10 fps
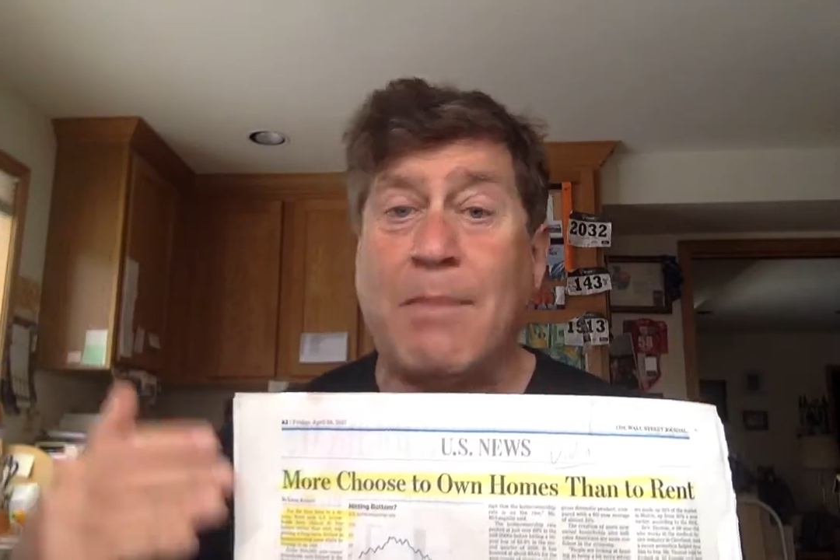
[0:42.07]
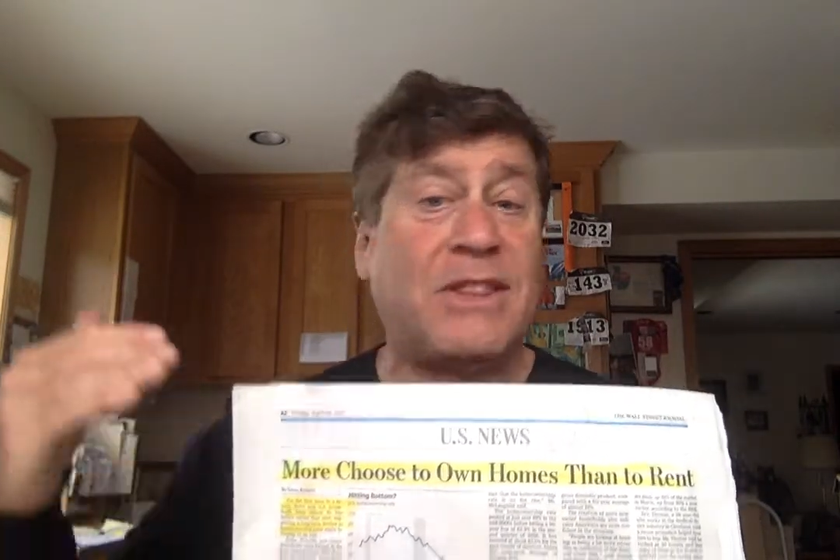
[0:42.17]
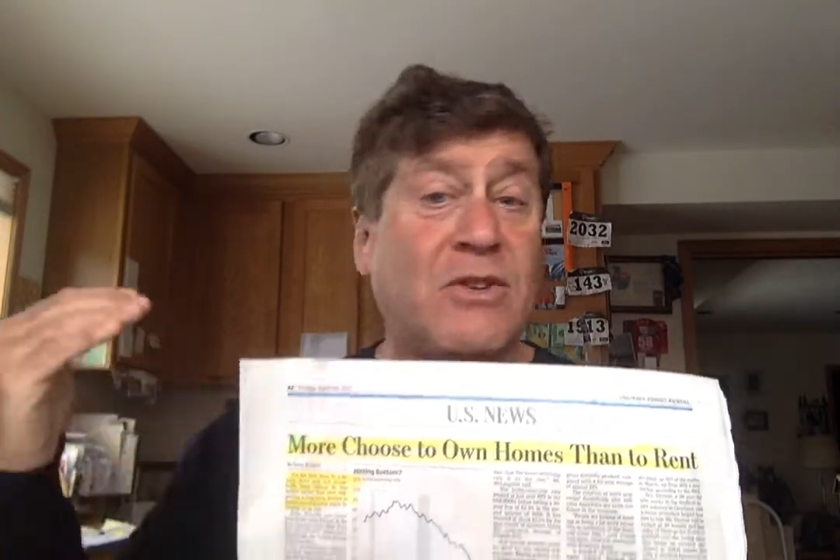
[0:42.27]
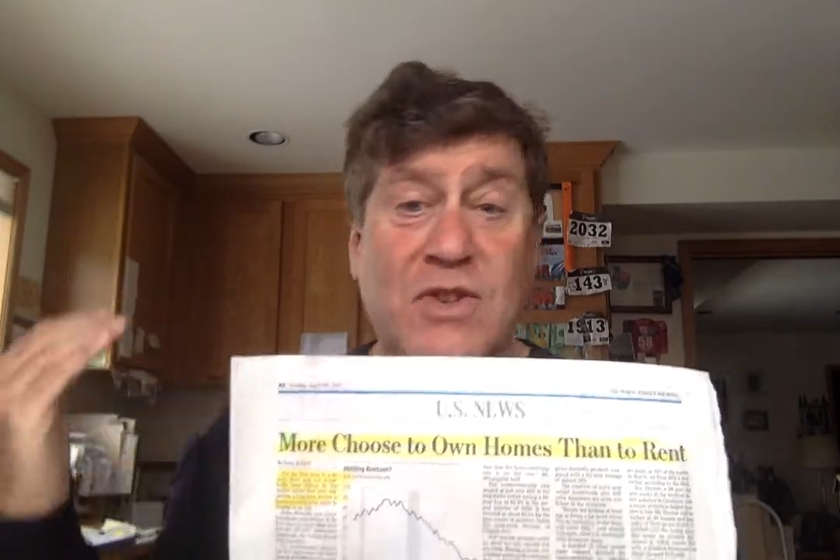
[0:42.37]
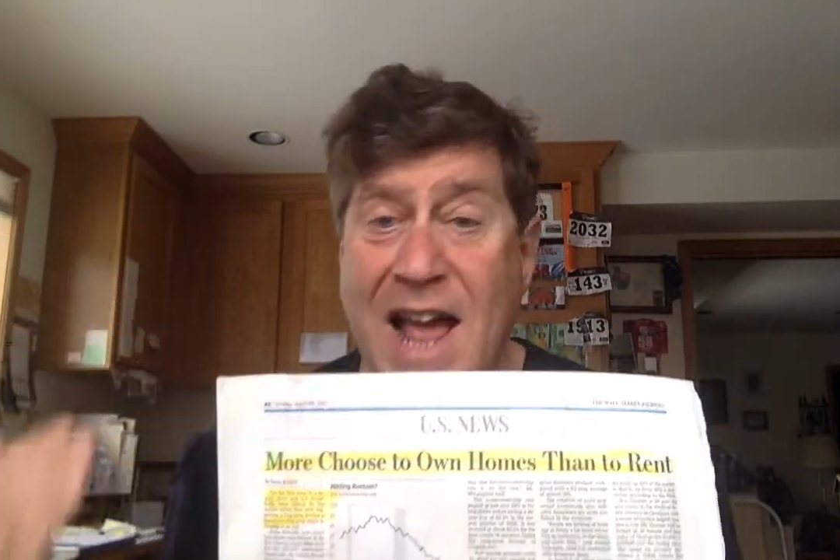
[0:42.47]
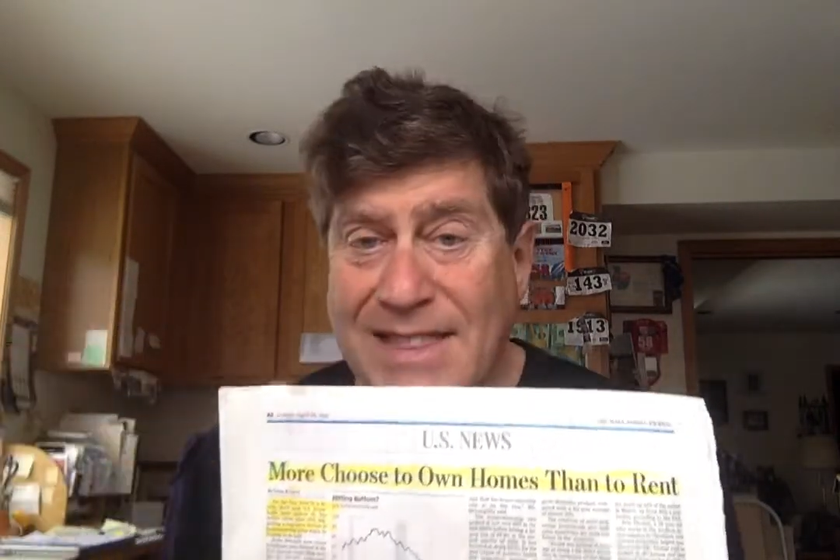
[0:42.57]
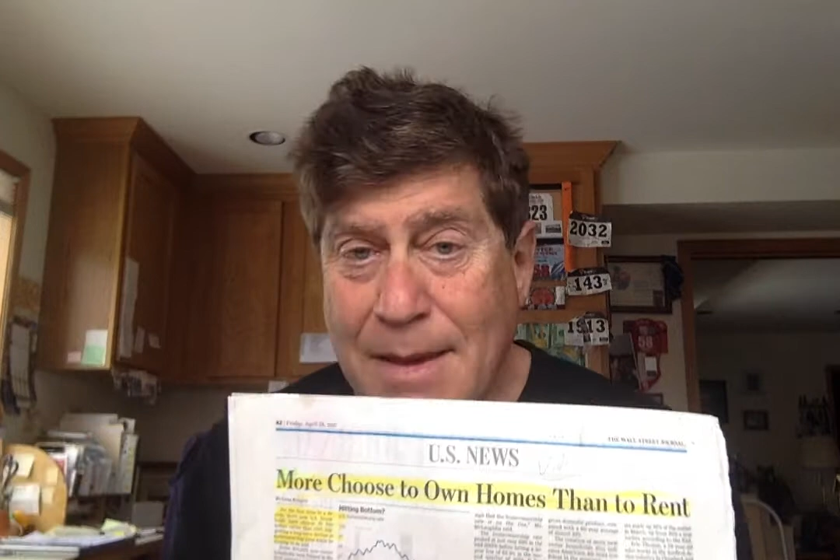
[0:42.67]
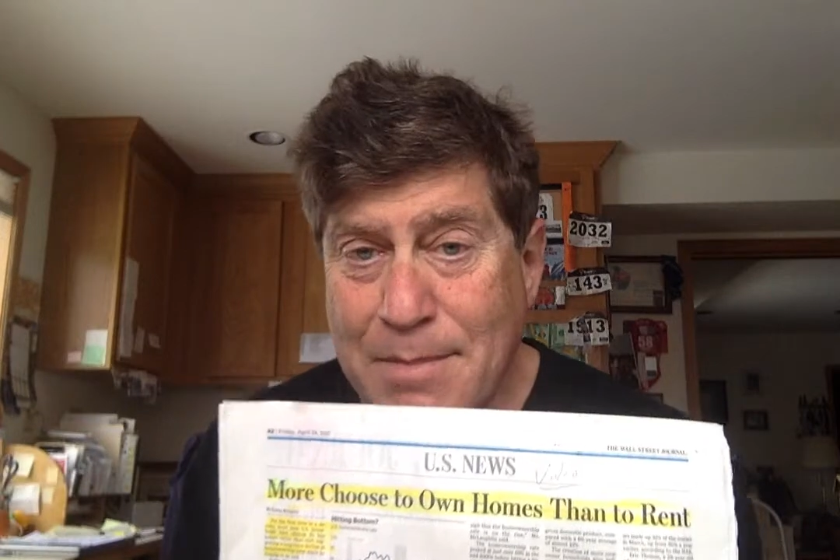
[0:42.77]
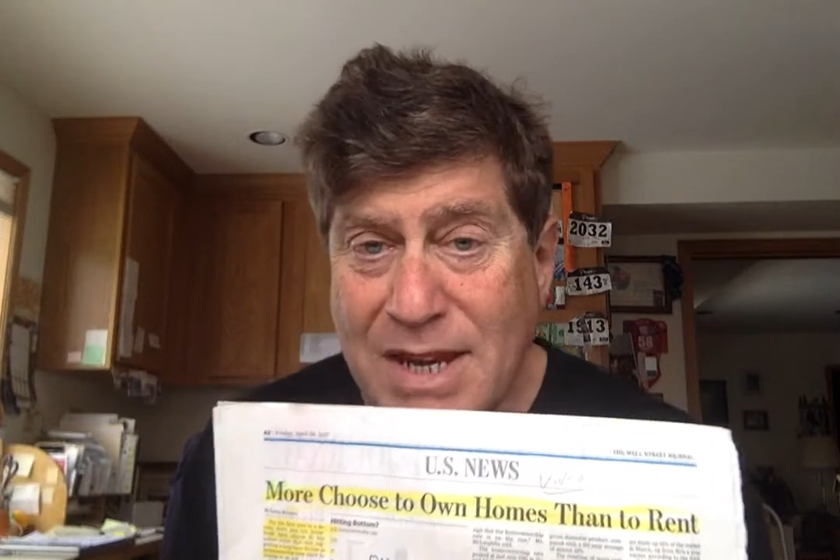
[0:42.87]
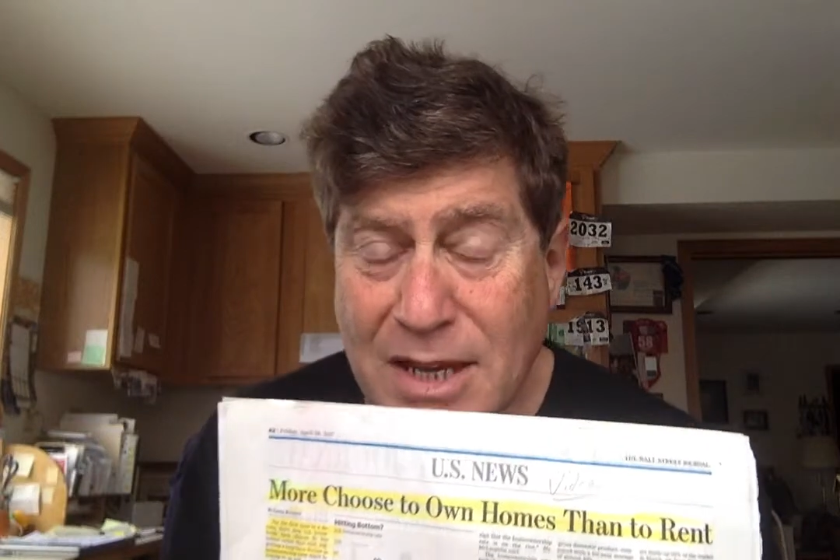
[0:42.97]
but there's not
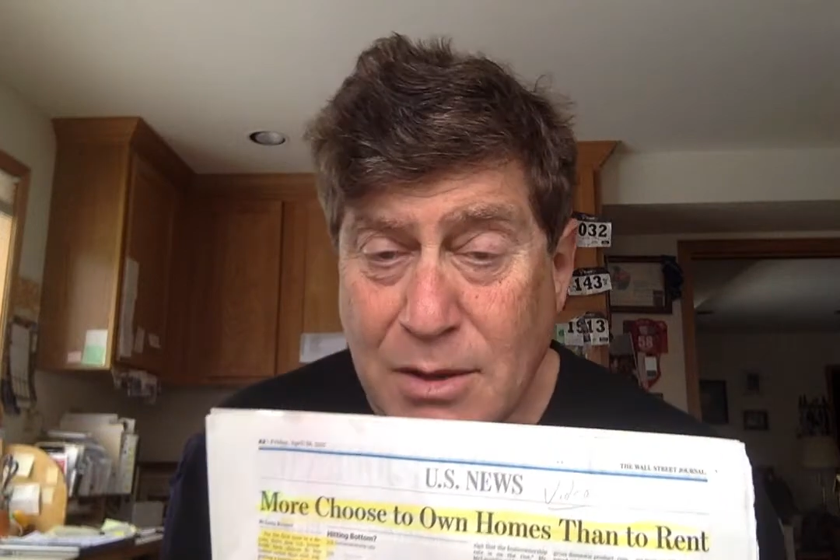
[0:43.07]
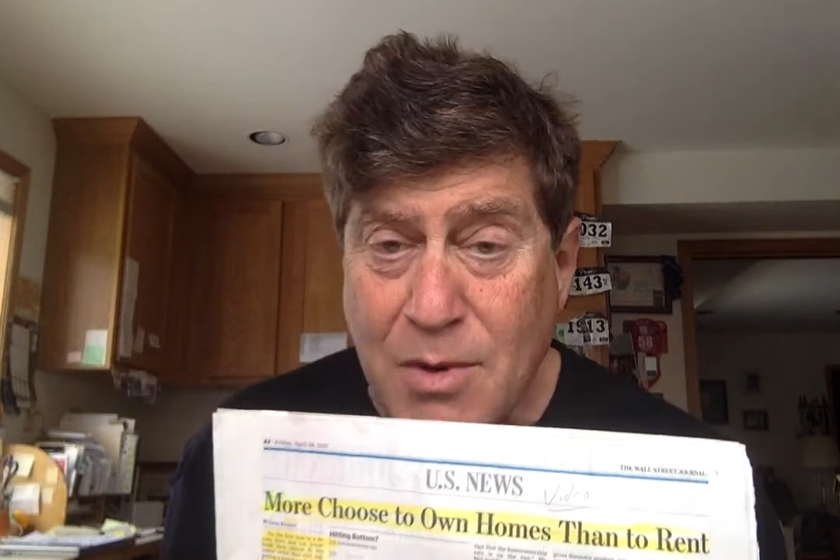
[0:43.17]
that many on the